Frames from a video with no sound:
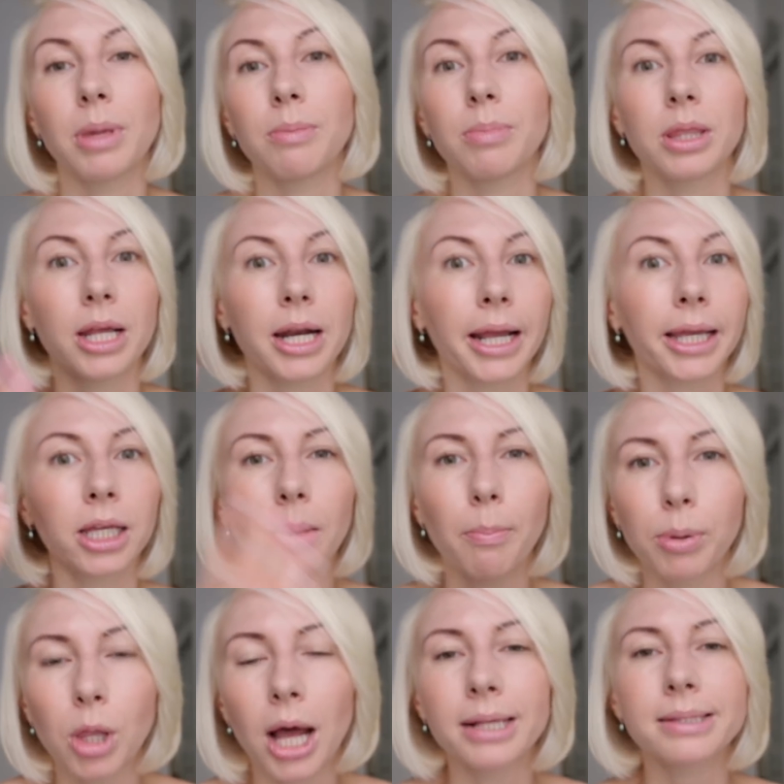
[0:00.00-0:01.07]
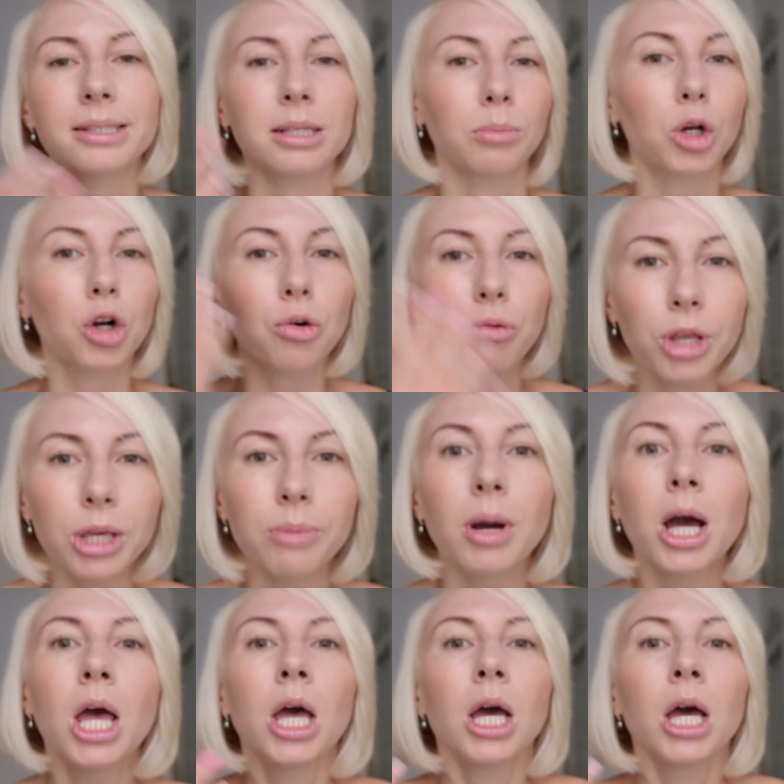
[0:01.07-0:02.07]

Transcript: maybe that I can apply some cream,